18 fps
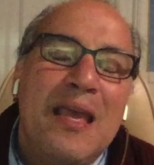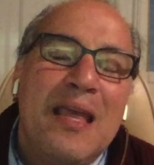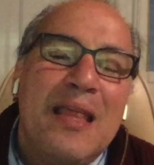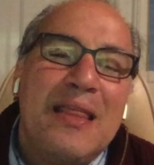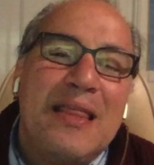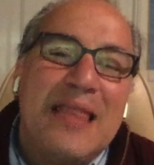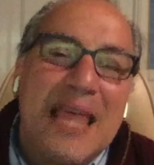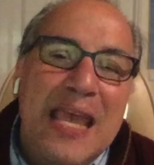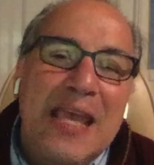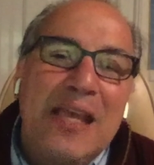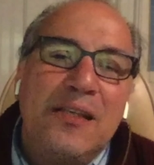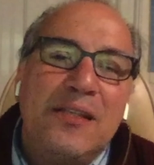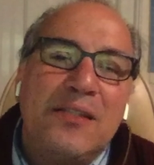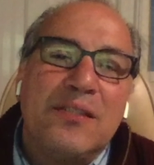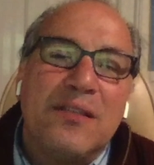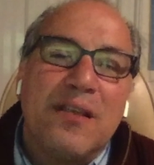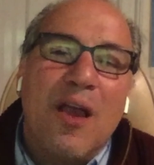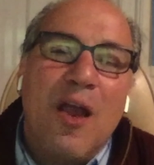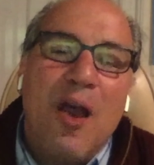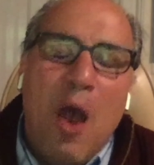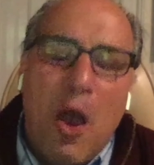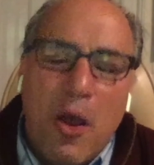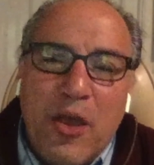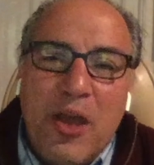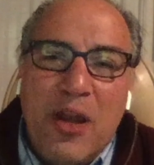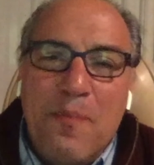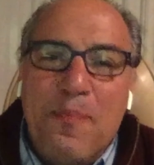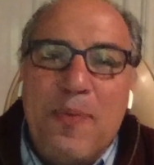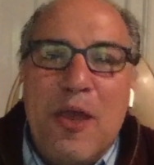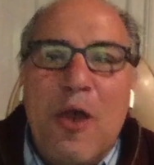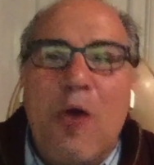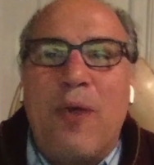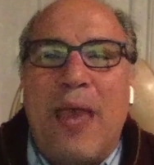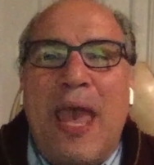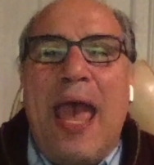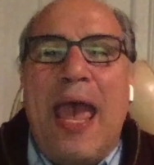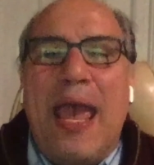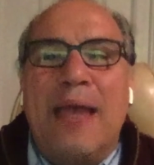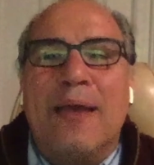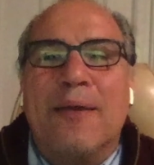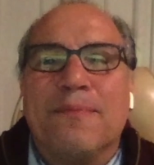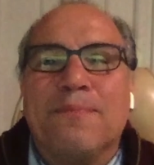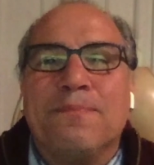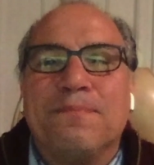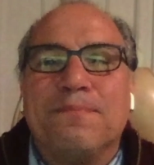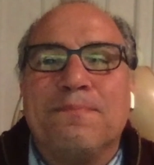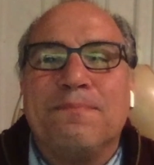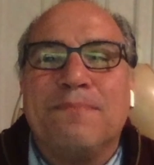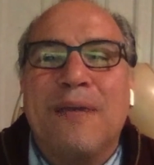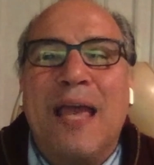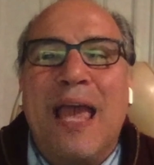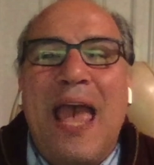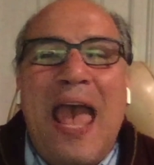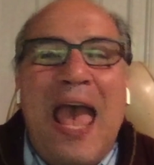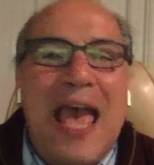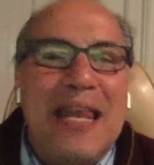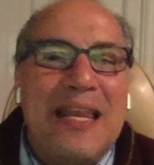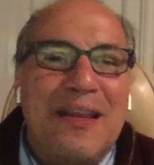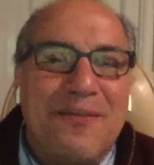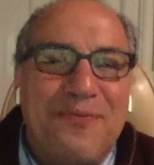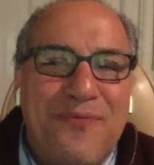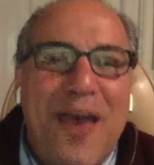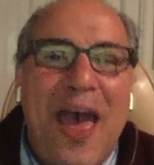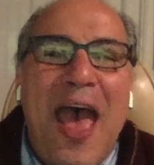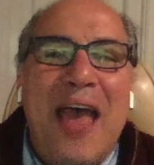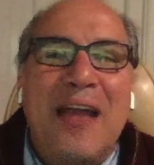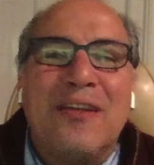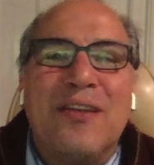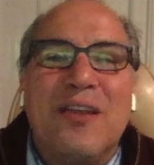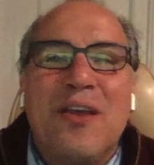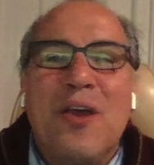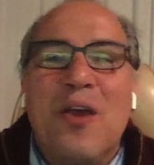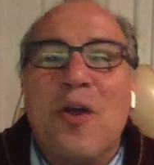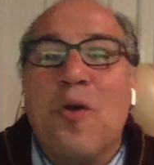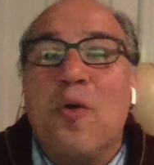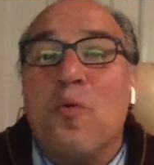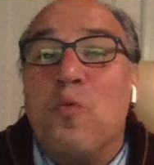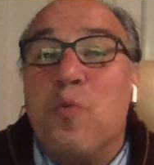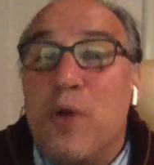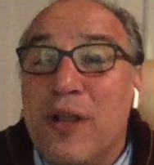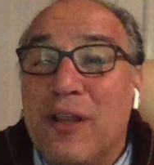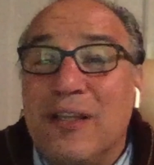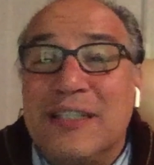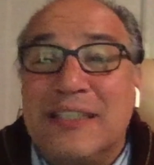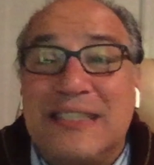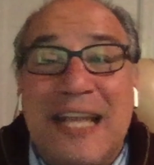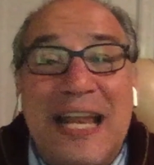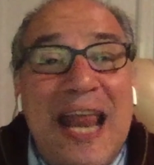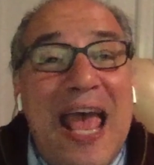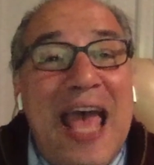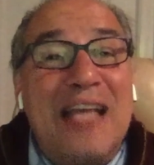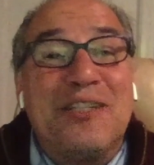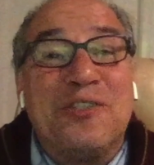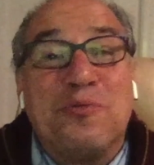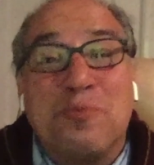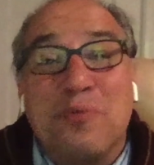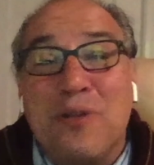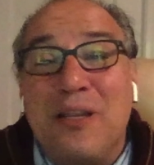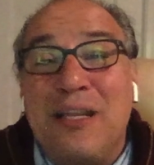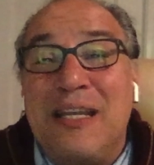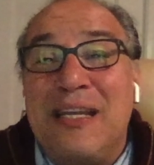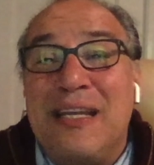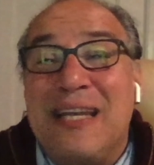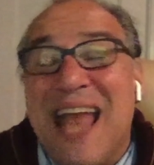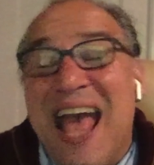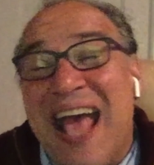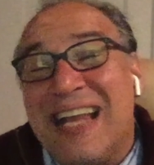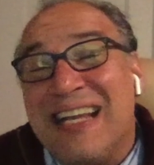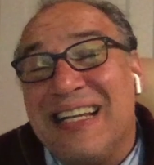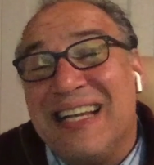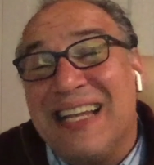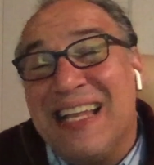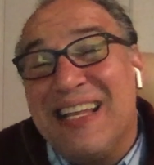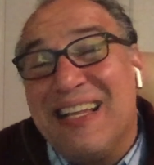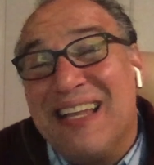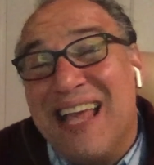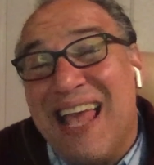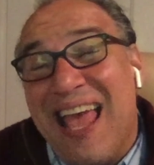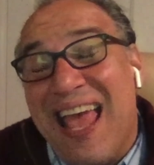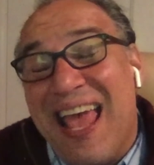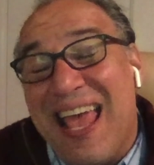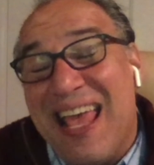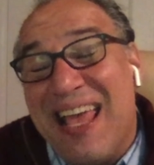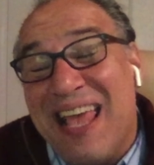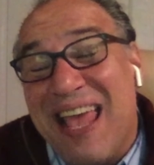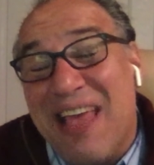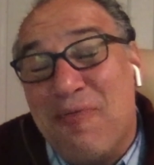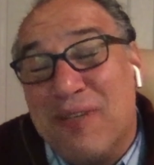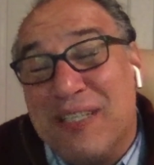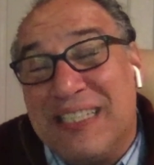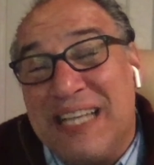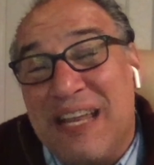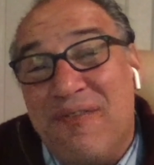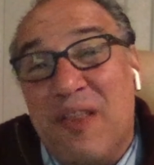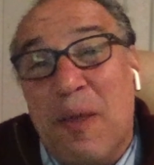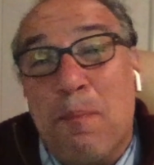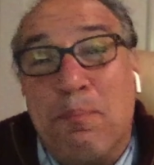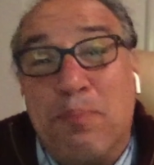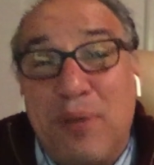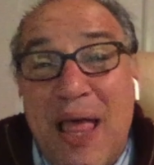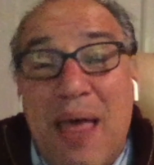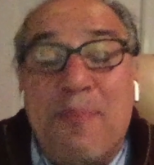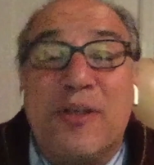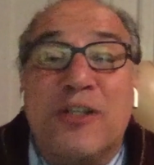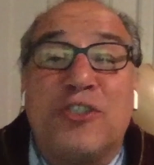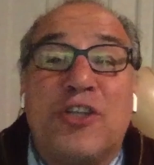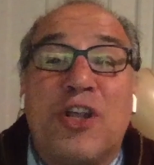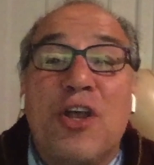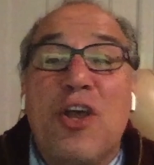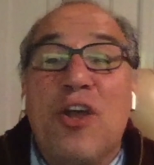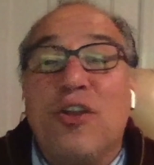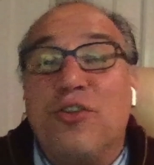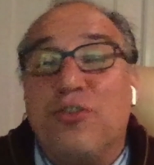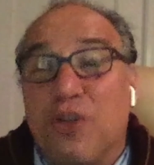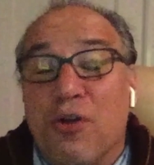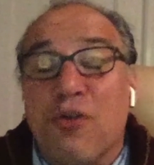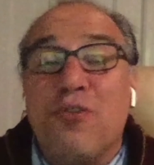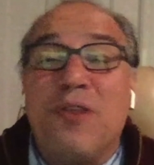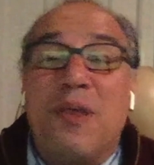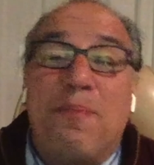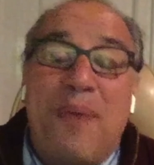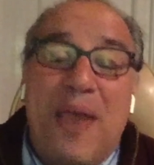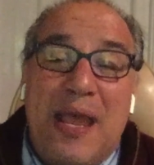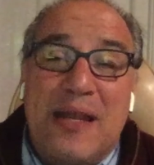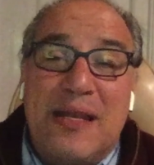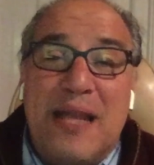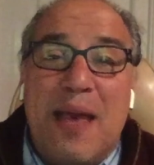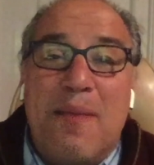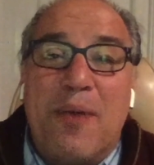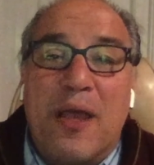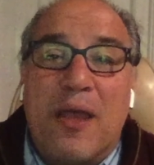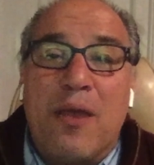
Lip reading: Things are going to be okay. And in fact, real estate has really not received a blemish during the pandemic.